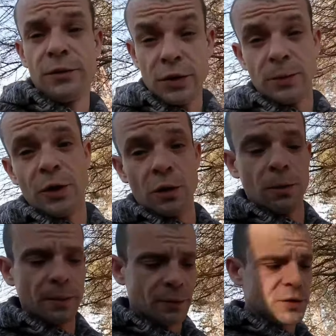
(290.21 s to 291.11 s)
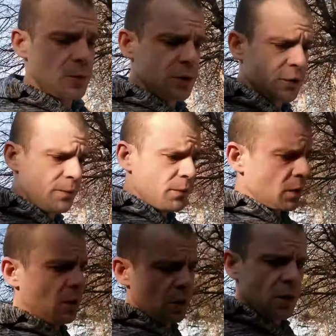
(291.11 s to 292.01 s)
Some of y'all remember this place.
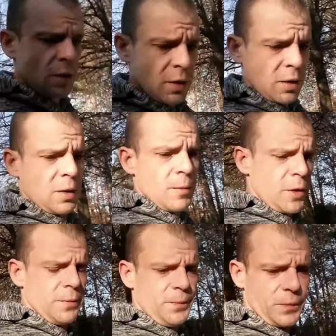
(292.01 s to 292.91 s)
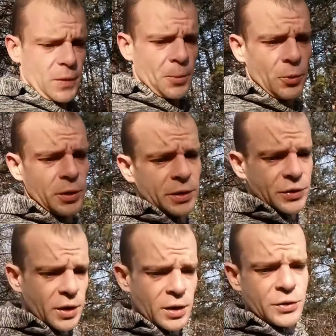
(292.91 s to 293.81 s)
But I'm going to end
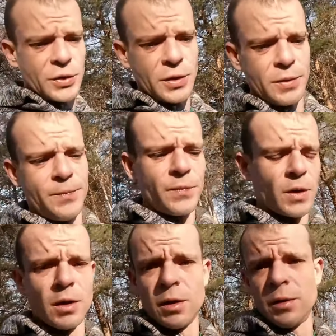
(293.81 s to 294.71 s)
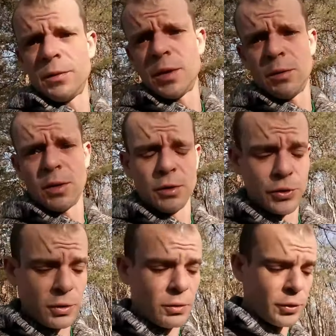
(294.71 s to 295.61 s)
this, guys. Uh, I'll haul
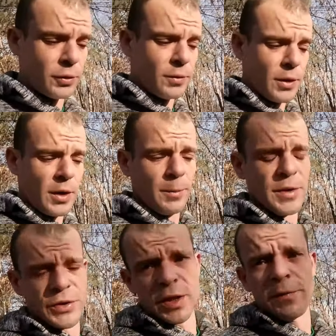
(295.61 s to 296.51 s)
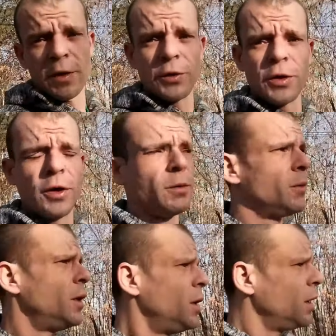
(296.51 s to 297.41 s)
y'all later. Be safe out there
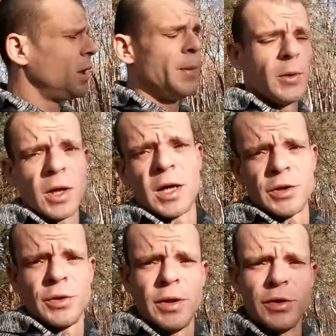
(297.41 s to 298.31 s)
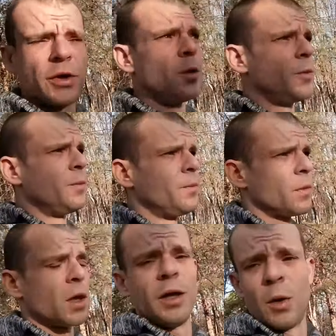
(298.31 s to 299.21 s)
keep your eyes, your ears open,
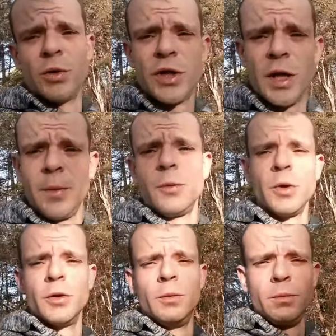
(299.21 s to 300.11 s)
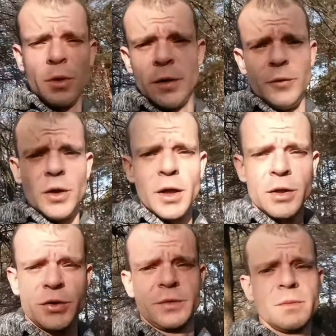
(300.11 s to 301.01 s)
and always keep it real. Love you guys.